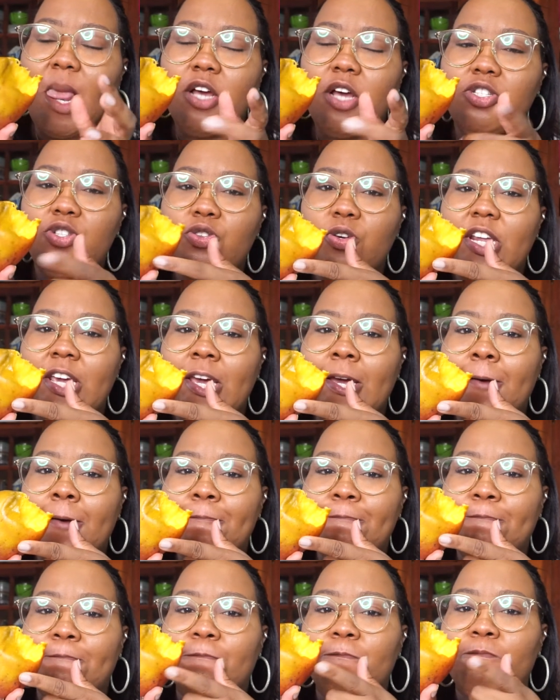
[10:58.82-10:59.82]
So the
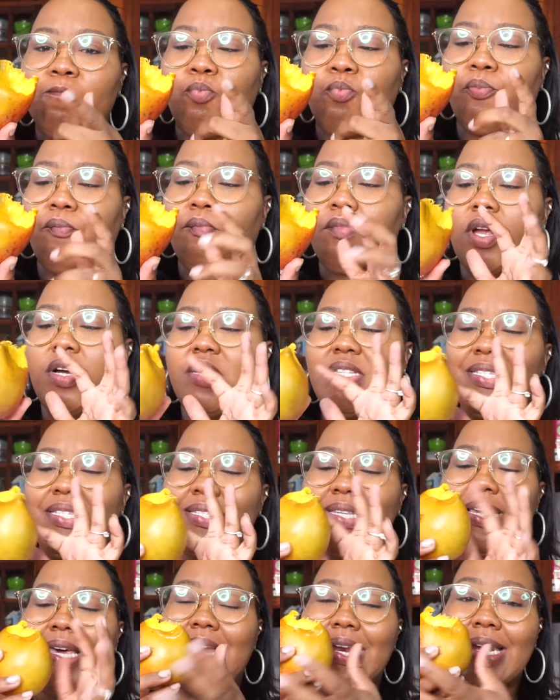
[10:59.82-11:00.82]

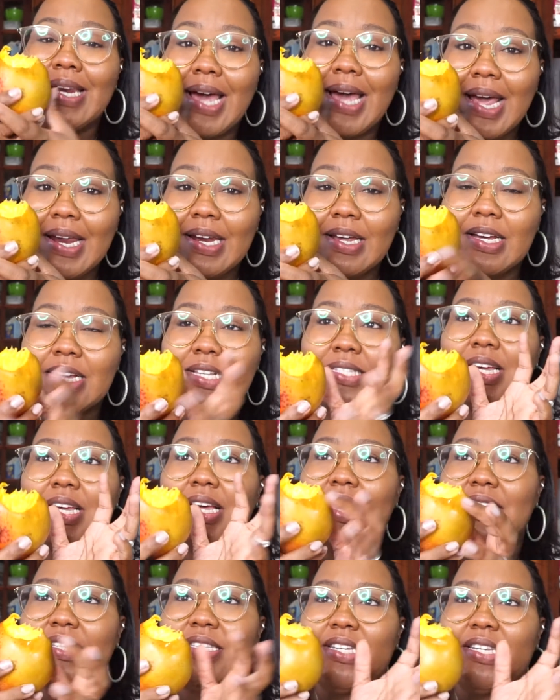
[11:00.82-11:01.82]
skin kinda is
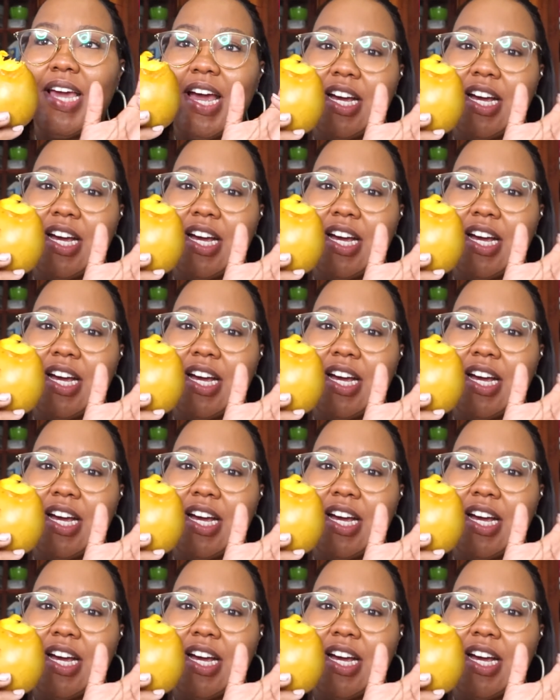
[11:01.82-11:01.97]
collecting the